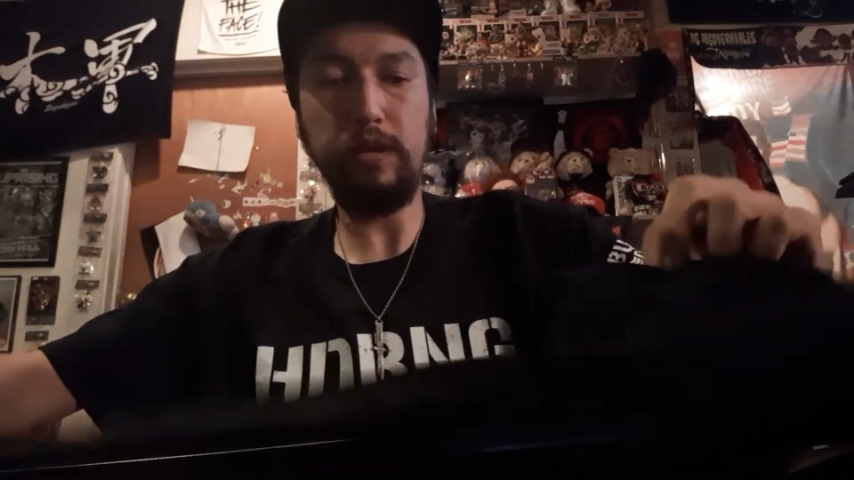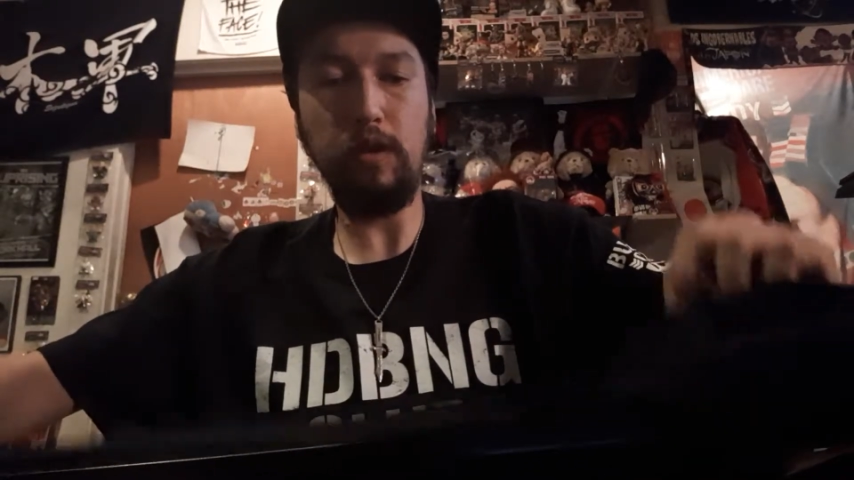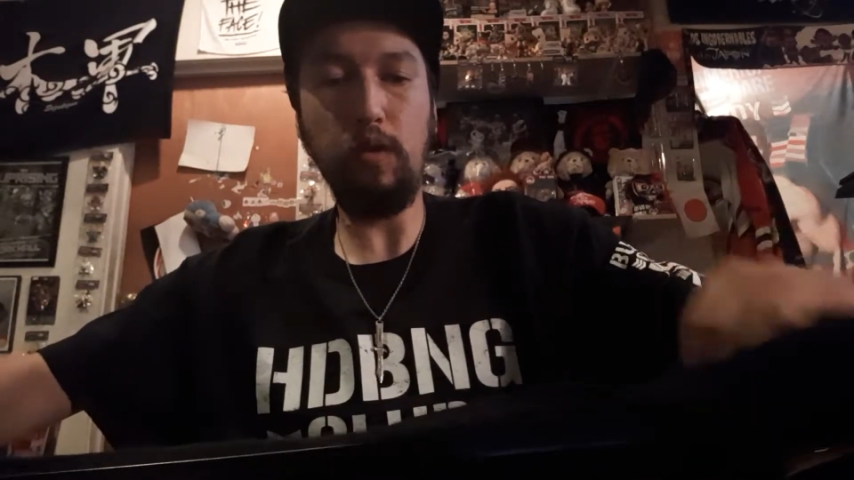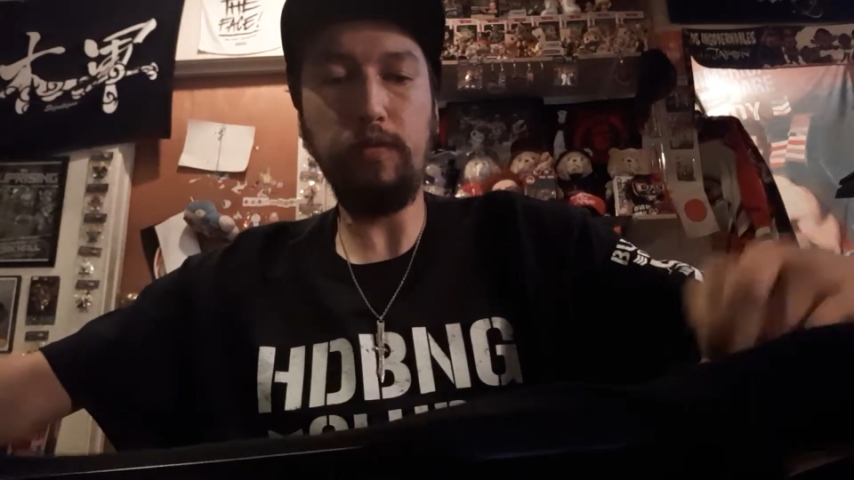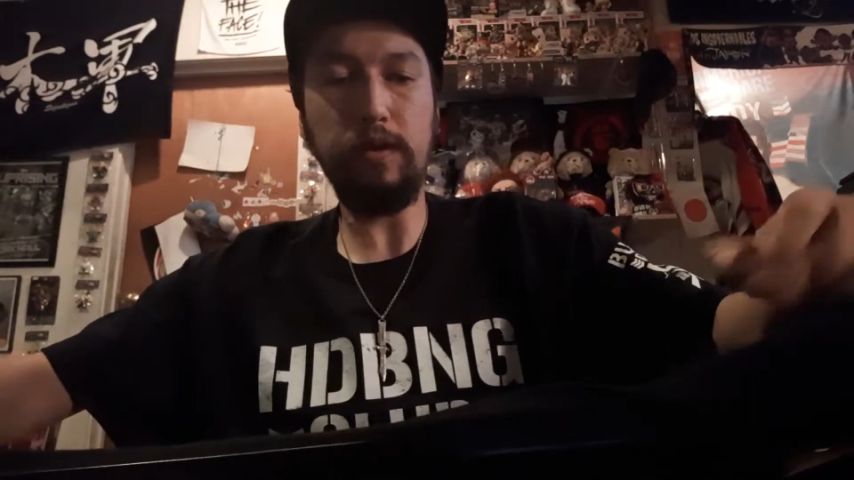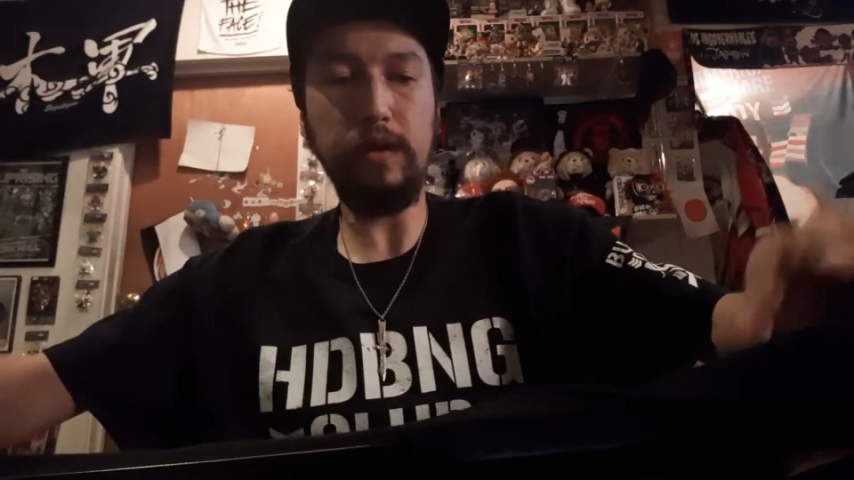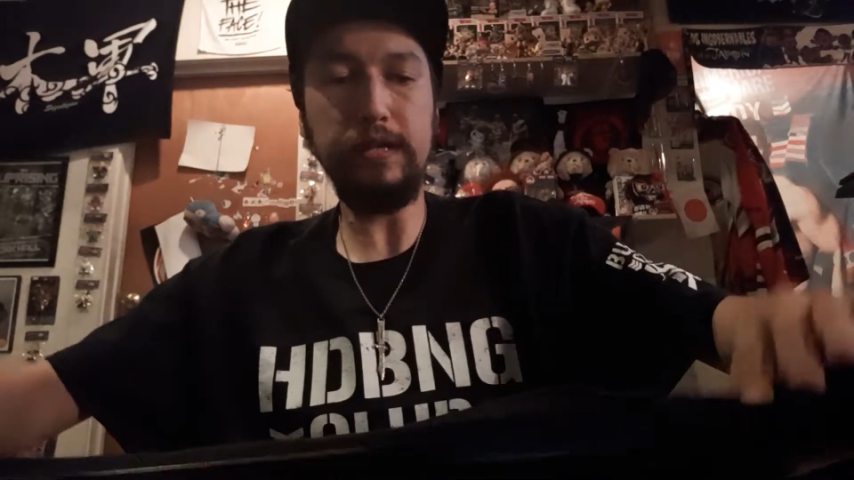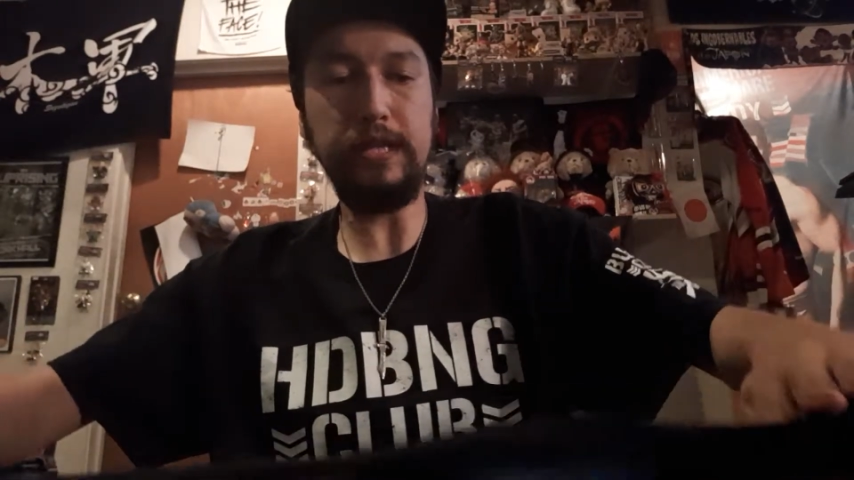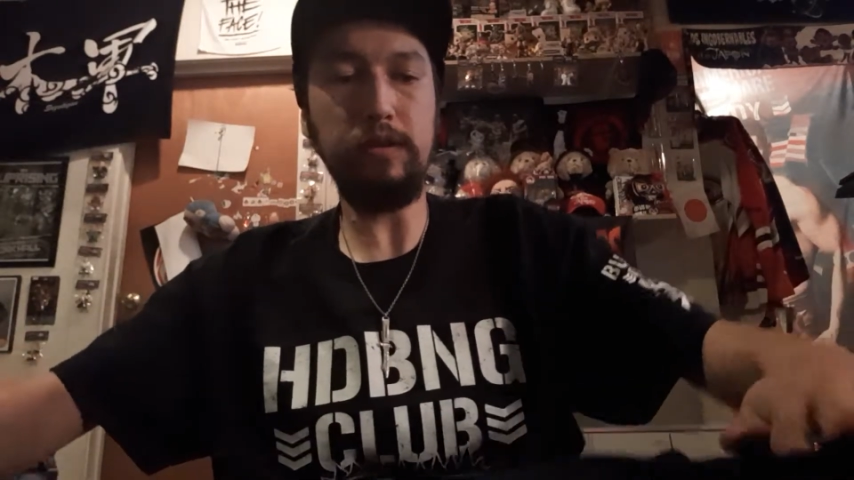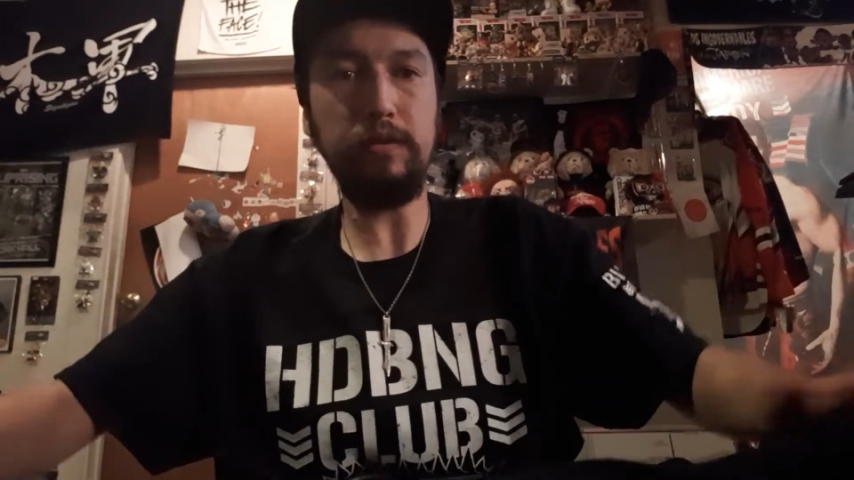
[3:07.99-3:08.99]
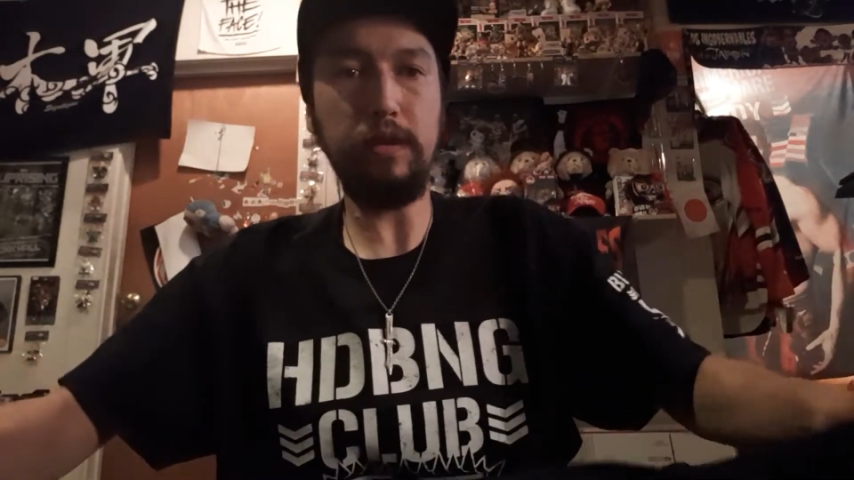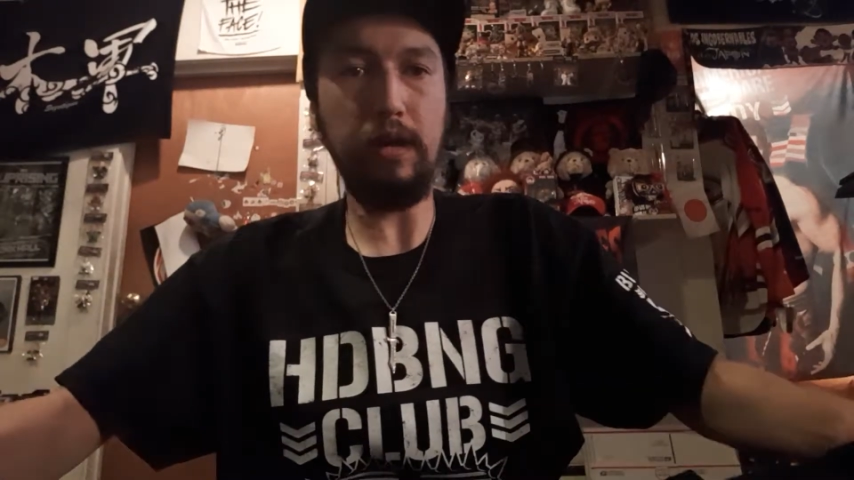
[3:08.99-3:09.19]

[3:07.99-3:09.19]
it over until,